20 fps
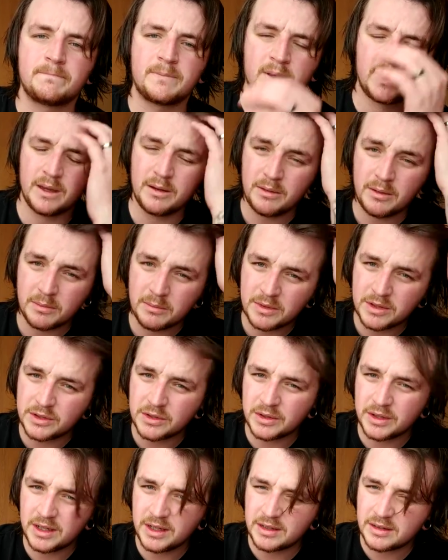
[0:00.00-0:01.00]
yeah, I'm
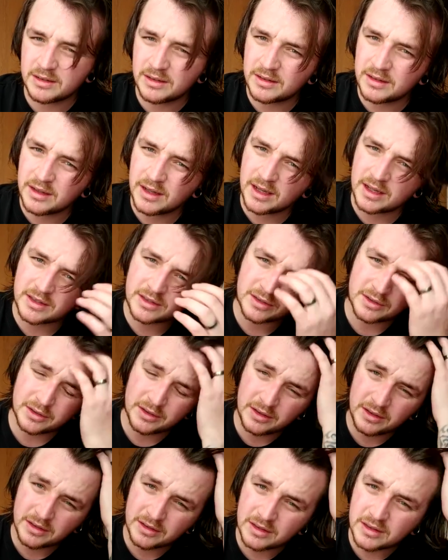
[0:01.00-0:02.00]
enjoying it. It's good.
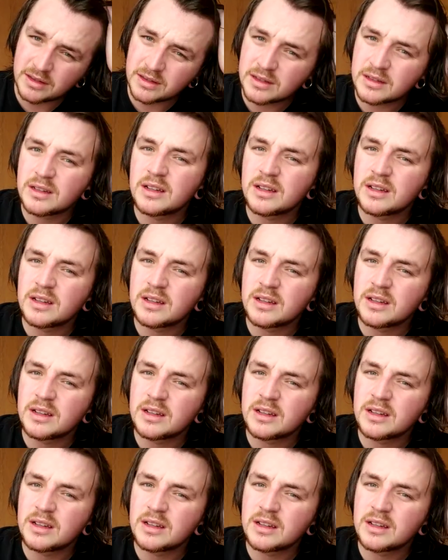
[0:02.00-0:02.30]
It's